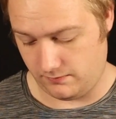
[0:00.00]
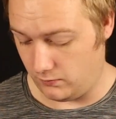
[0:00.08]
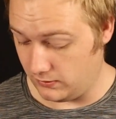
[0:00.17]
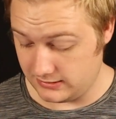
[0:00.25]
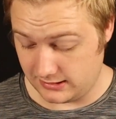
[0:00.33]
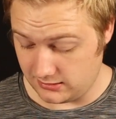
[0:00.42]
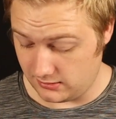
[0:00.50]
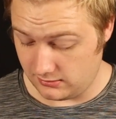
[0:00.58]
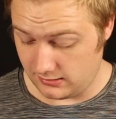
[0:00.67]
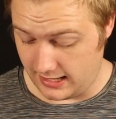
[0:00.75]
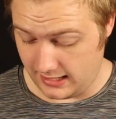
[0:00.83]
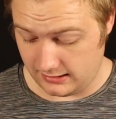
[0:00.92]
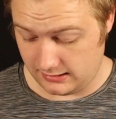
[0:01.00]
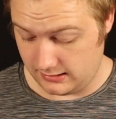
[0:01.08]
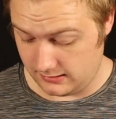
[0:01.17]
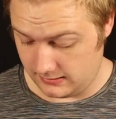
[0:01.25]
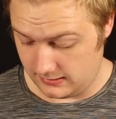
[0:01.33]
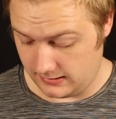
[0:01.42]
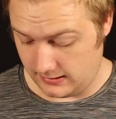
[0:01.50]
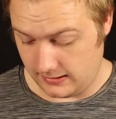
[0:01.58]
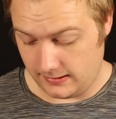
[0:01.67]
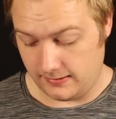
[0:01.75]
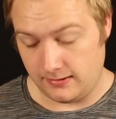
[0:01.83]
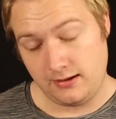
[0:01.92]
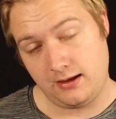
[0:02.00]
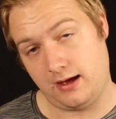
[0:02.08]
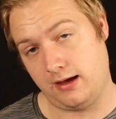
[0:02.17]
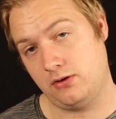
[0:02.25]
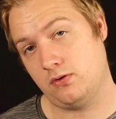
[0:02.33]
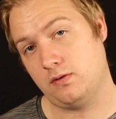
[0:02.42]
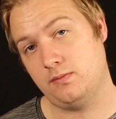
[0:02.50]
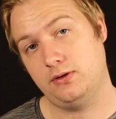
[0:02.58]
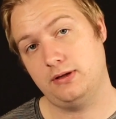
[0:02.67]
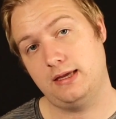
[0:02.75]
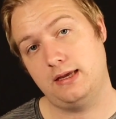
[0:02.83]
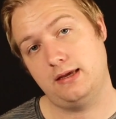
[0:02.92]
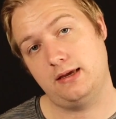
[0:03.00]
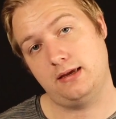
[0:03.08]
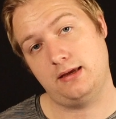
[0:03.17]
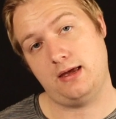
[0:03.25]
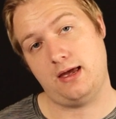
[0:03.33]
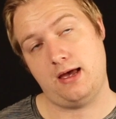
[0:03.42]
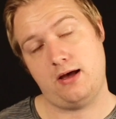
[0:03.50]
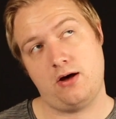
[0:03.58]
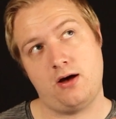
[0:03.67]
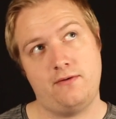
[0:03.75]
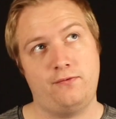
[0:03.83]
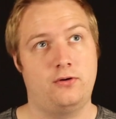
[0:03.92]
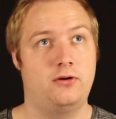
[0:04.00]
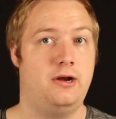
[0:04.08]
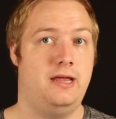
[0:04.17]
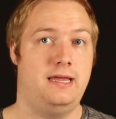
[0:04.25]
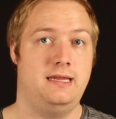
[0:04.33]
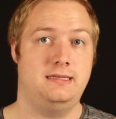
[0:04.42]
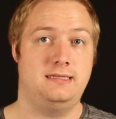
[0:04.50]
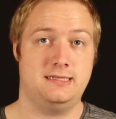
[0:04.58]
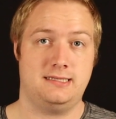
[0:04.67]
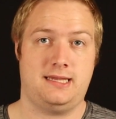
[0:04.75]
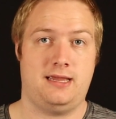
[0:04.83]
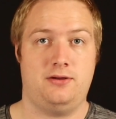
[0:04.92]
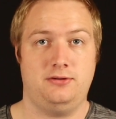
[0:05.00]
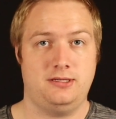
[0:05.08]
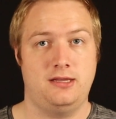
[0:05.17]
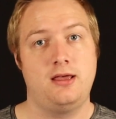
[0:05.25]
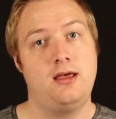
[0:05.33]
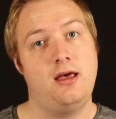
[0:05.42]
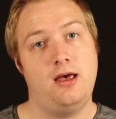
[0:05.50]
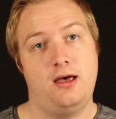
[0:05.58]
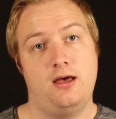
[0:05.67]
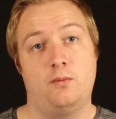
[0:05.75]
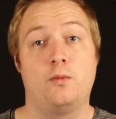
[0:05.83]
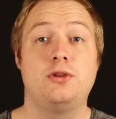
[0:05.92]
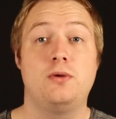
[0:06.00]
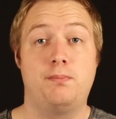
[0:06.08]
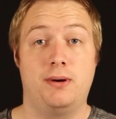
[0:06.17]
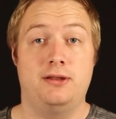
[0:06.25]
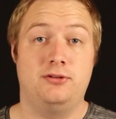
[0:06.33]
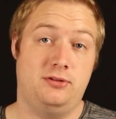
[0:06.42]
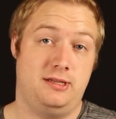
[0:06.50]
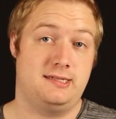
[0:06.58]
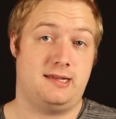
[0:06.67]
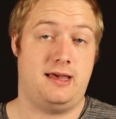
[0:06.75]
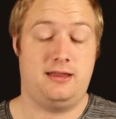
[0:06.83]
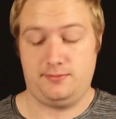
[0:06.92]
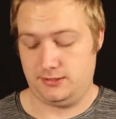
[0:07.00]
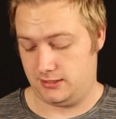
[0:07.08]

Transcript: Once it's all added, I normally offer a discount when you bundle these items.